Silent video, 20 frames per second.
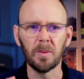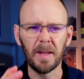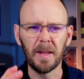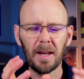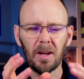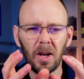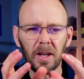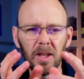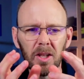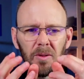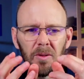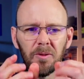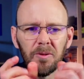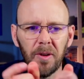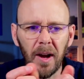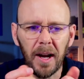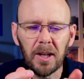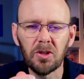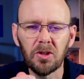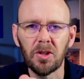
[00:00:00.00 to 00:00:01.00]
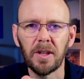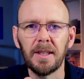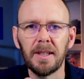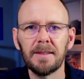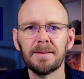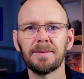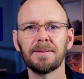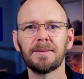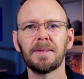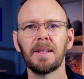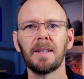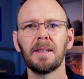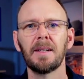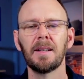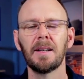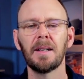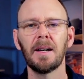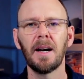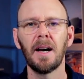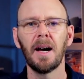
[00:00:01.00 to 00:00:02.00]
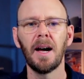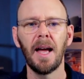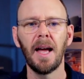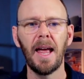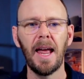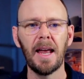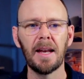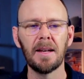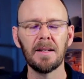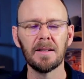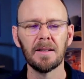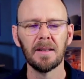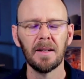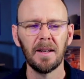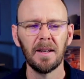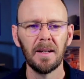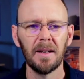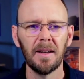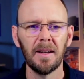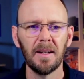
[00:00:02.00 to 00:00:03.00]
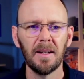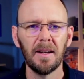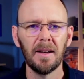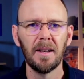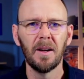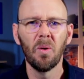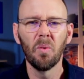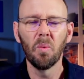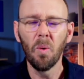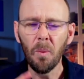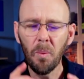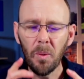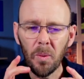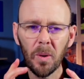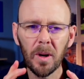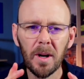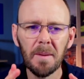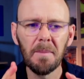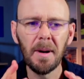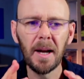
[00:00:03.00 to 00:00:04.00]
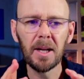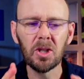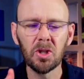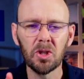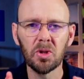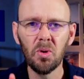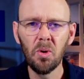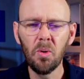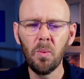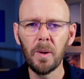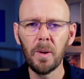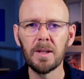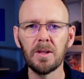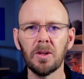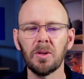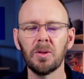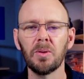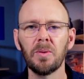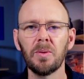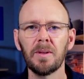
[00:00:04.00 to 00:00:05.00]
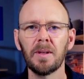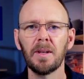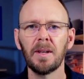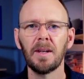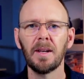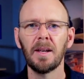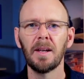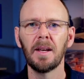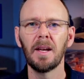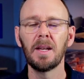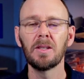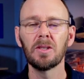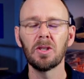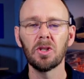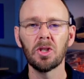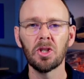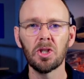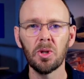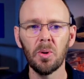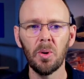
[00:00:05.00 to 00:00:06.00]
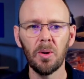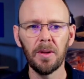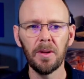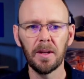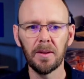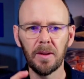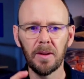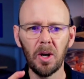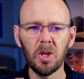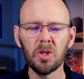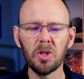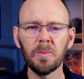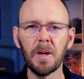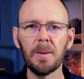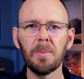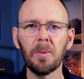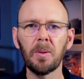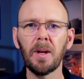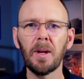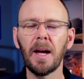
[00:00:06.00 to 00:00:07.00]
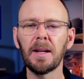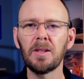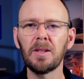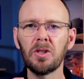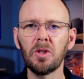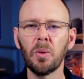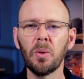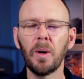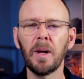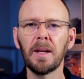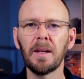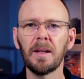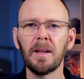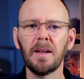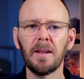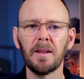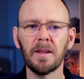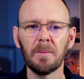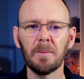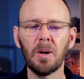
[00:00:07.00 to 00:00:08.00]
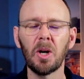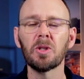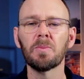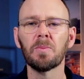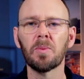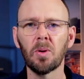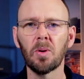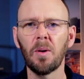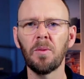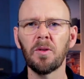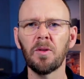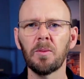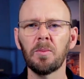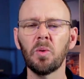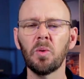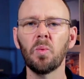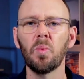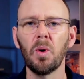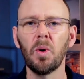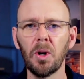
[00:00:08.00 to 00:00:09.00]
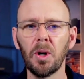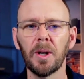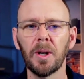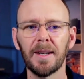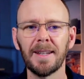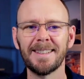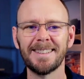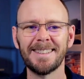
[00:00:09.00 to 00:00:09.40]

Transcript: They're like your factory. And what we want to make sure we do is ensure that those people are doing the most profitable work.